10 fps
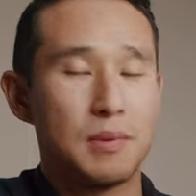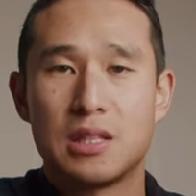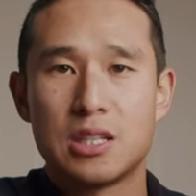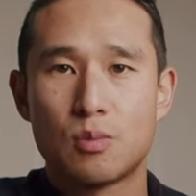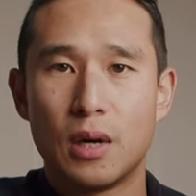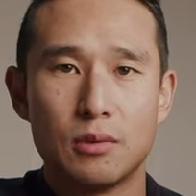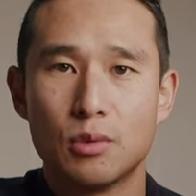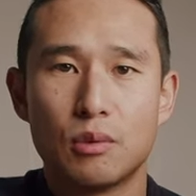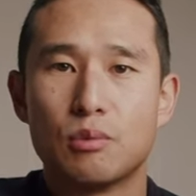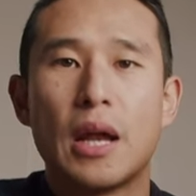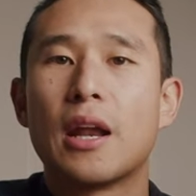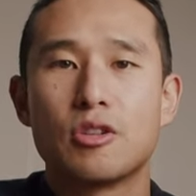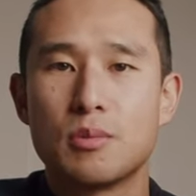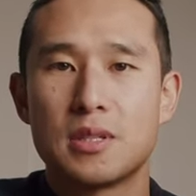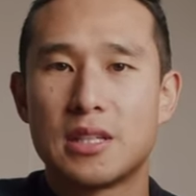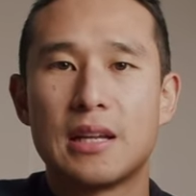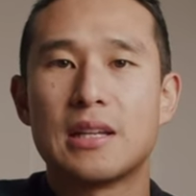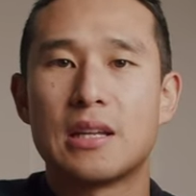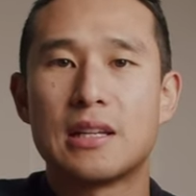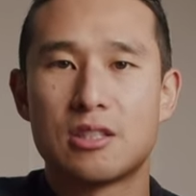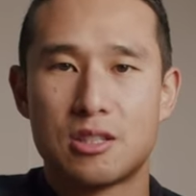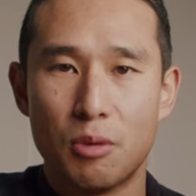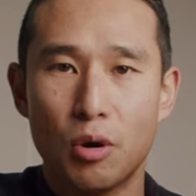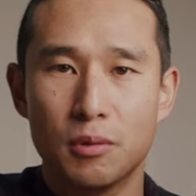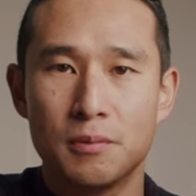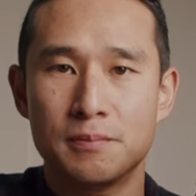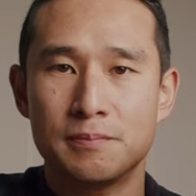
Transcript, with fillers: but this one will 100%, it, it's small.